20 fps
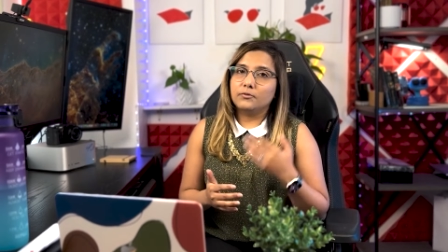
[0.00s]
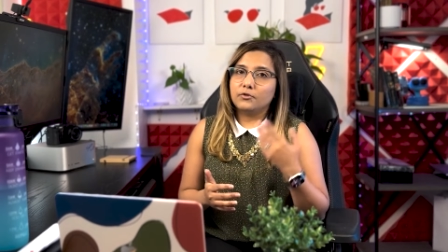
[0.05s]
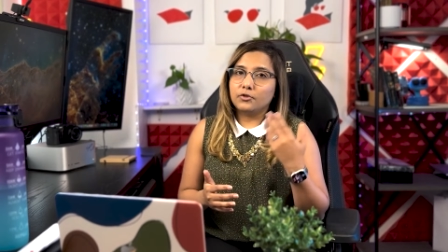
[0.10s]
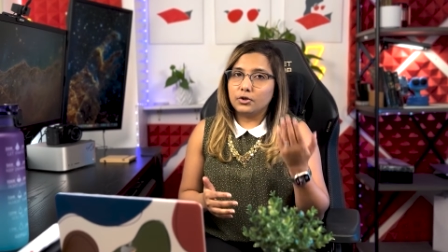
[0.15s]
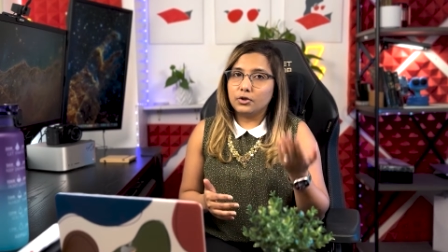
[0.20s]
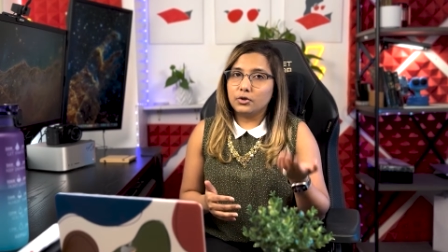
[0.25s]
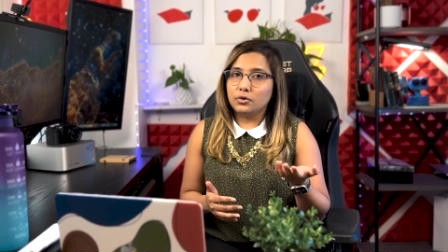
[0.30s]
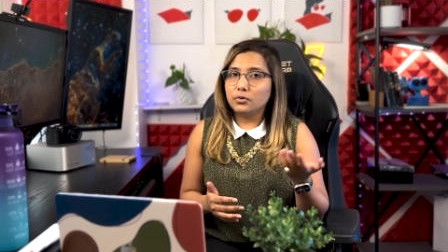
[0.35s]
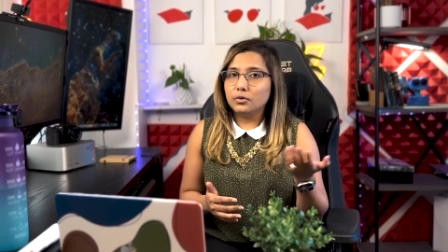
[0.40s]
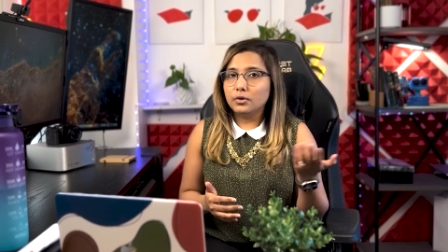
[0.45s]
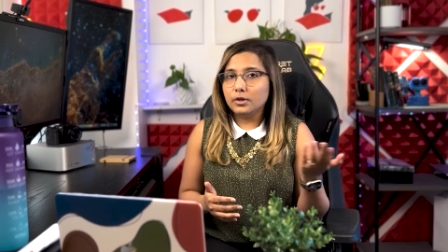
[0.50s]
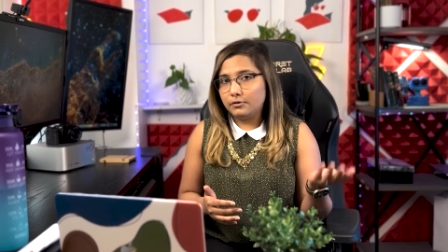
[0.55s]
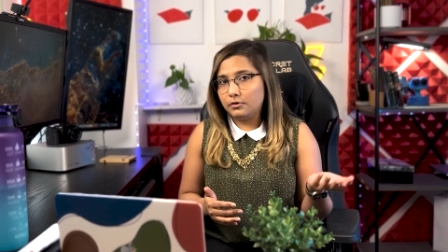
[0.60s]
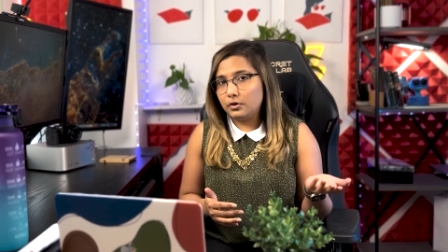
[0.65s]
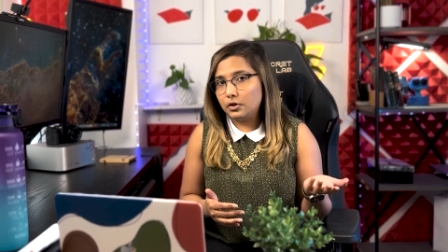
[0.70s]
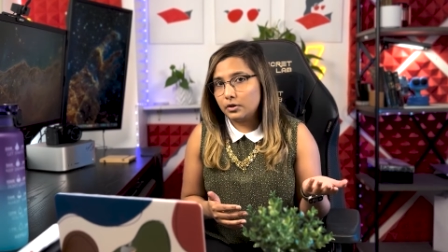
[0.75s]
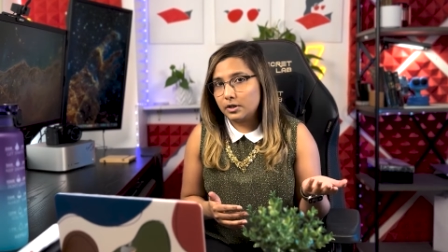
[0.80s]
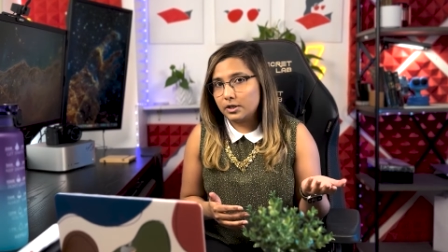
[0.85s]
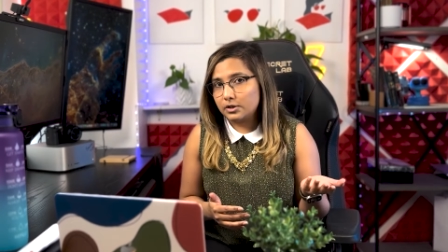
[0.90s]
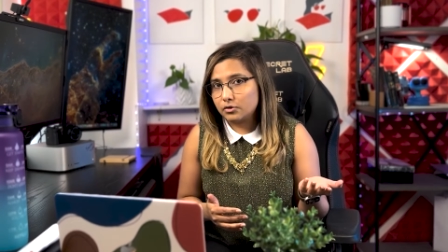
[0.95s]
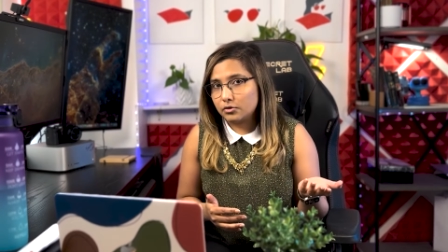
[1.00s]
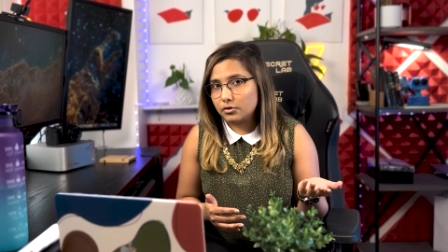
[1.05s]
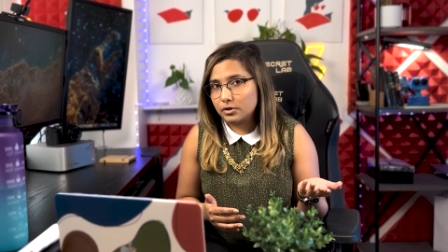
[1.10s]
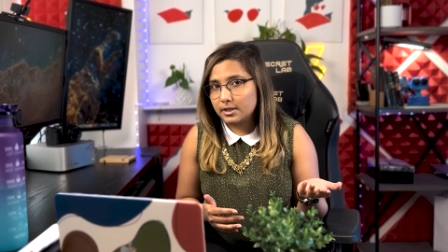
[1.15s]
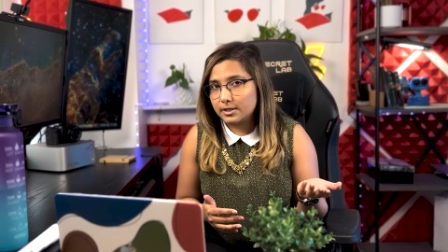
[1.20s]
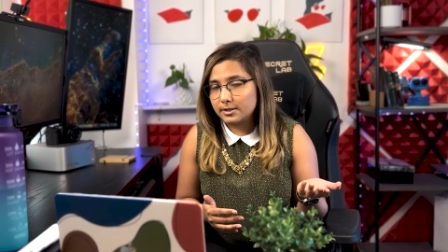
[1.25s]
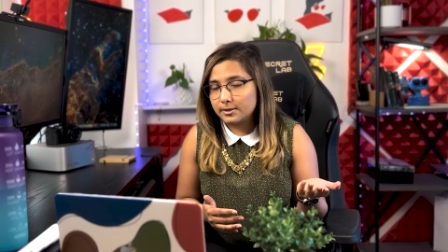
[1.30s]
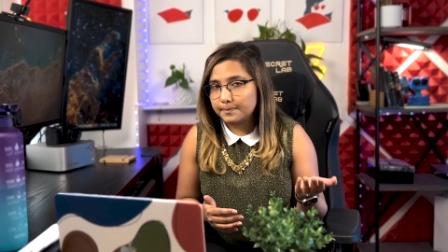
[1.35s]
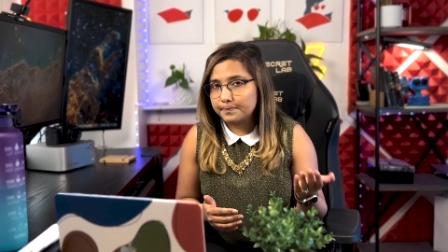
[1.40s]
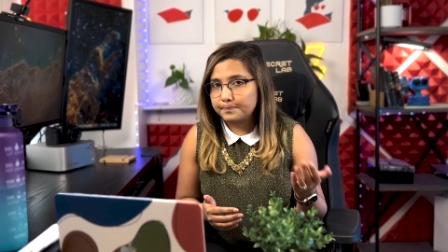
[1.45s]
for you if you're a
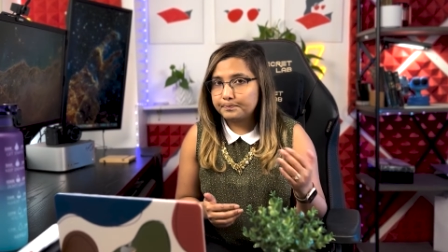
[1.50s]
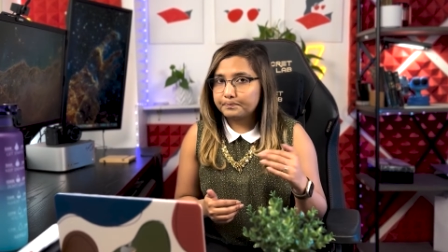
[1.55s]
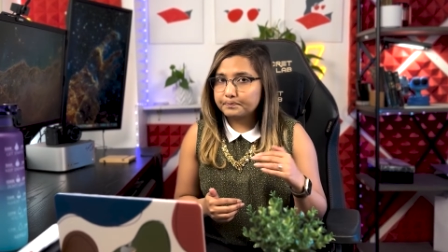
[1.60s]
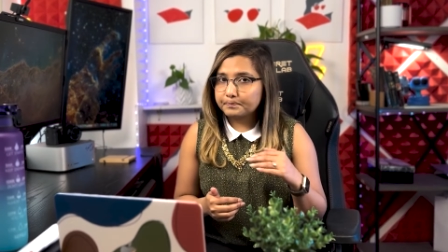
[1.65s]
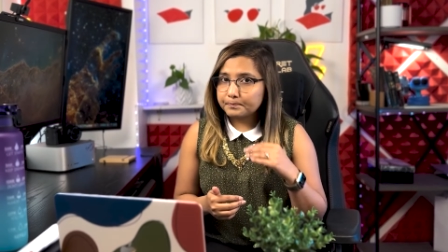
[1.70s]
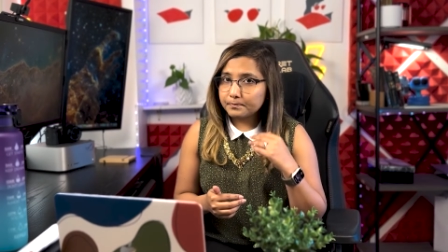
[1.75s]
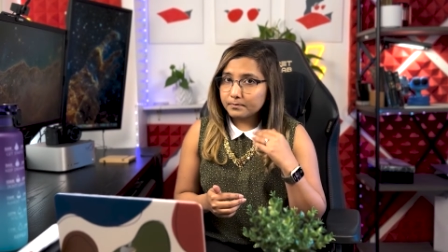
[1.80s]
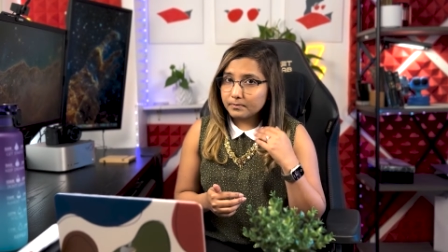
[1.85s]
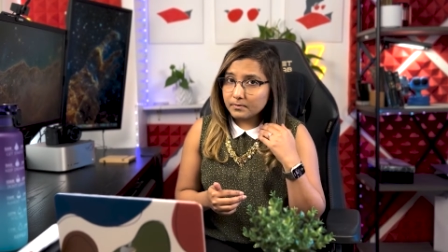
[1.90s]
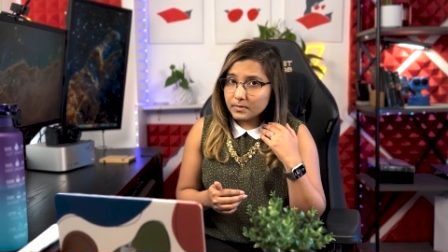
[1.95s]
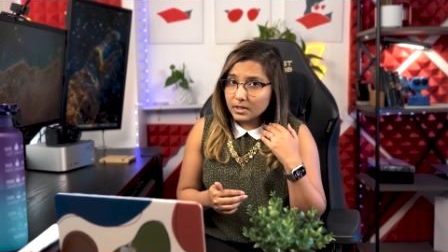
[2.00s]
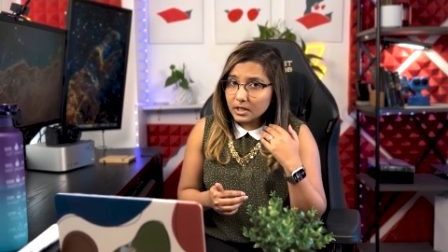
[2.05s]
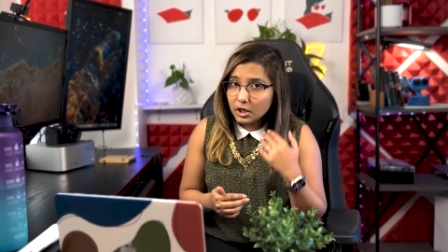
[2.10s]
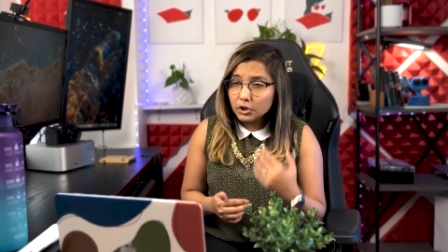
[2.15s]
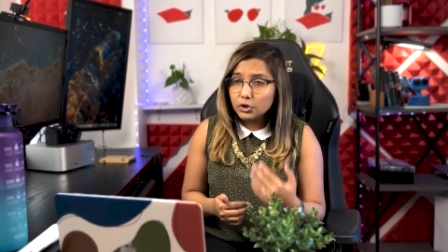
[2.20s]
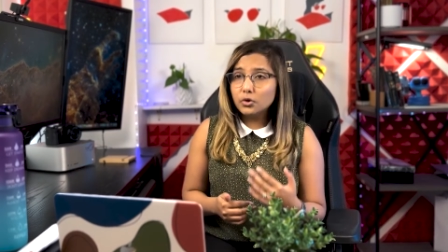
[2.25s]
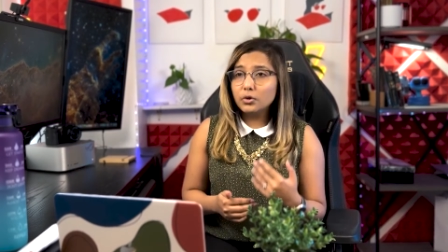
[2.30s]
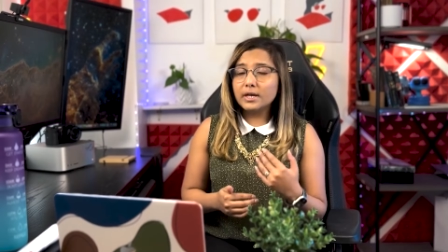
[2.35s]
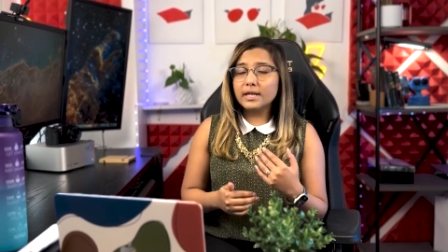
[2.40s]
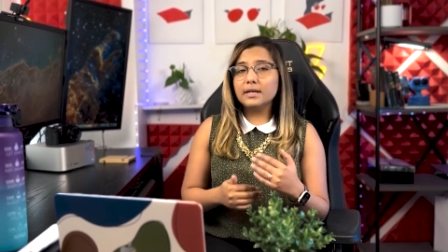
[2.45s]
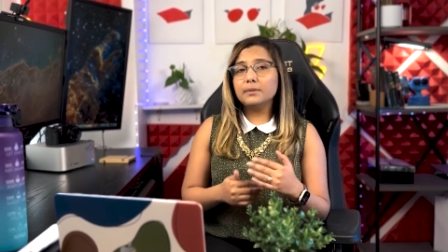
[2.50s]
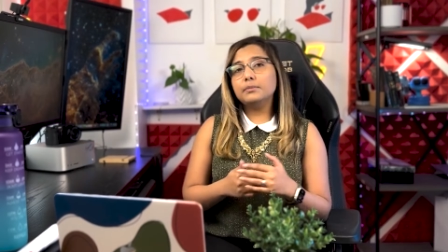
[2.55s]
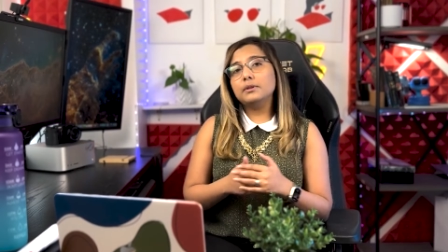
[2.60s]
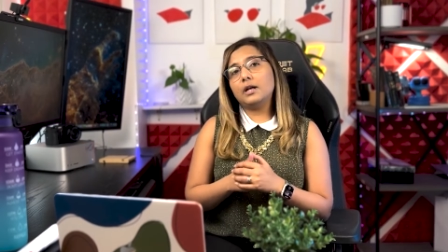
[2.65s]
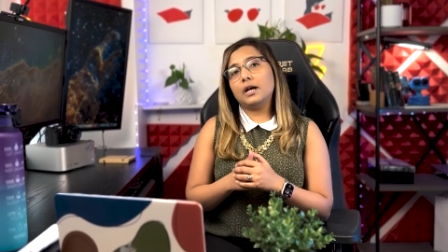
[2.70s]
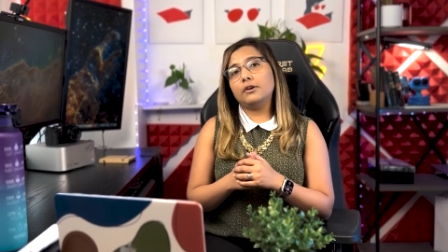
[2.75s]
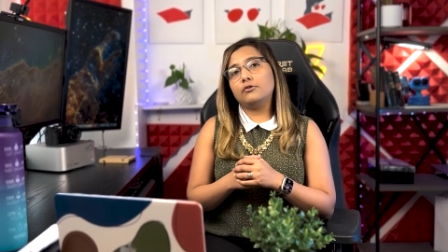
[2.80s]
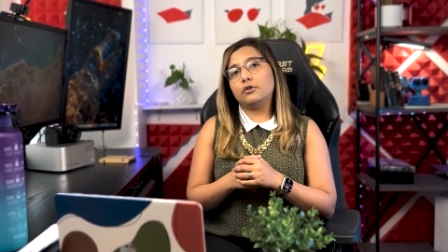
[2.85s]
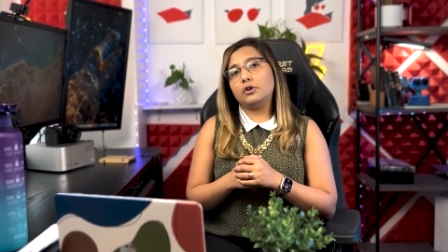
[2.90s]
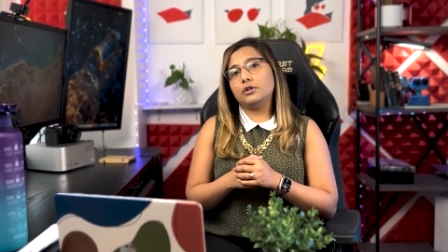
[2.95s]
student. You can
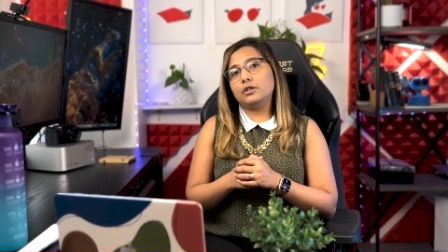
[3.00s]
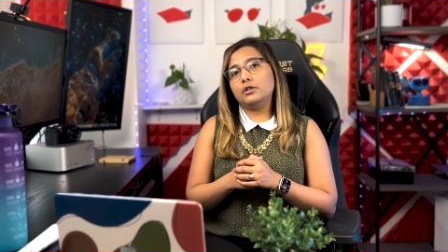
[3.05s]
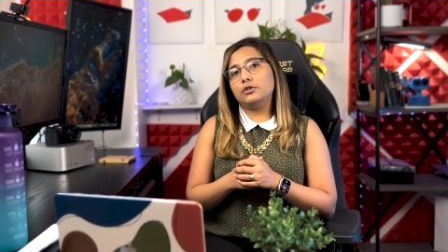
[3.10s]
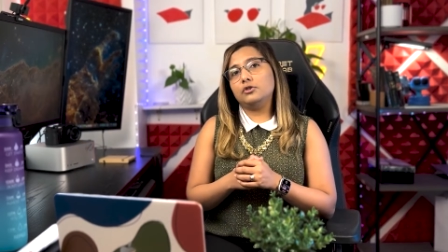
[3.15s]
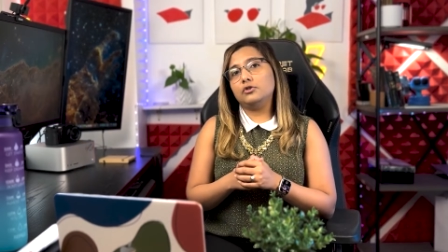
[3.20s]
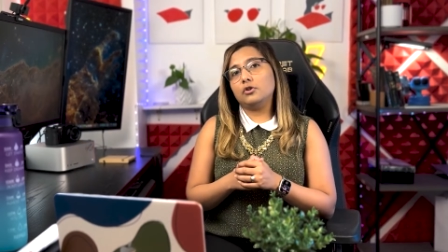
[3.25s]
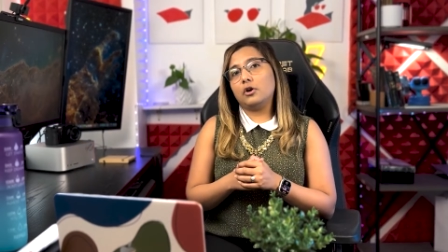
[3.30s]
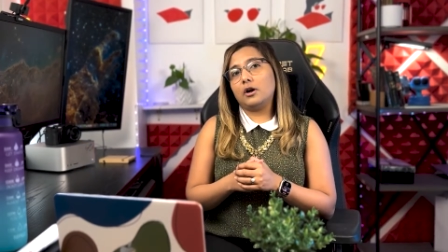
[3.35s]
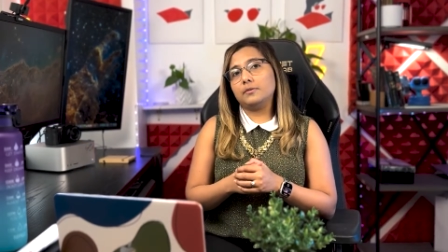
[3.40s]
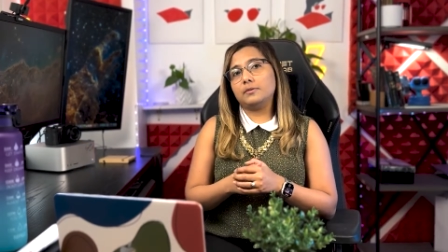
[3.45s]
apply for these jobs